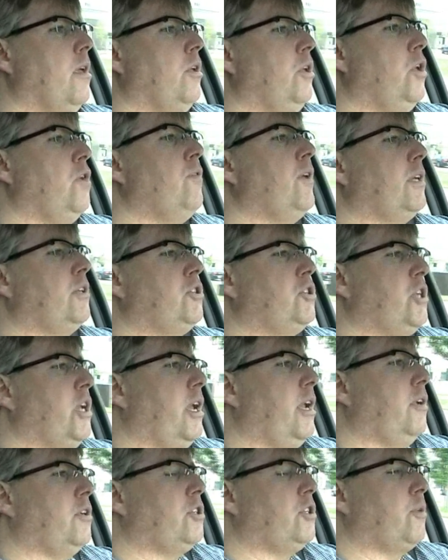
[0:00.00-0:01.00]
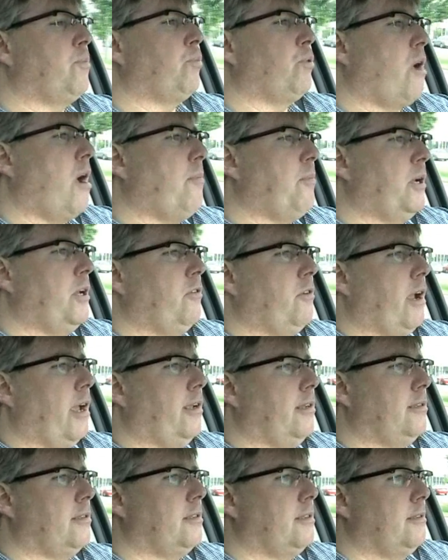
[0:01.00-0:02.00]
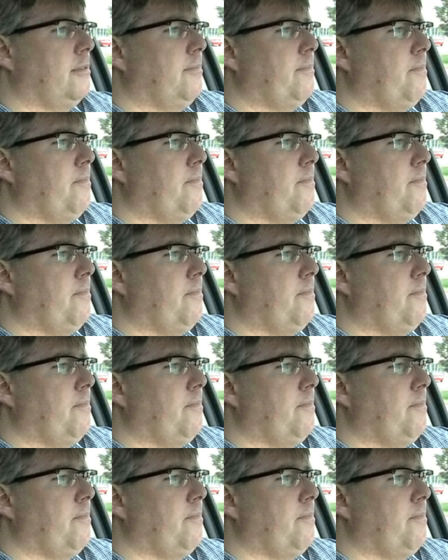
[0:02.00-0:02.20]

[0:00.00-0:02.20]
You've exchanged the property rights.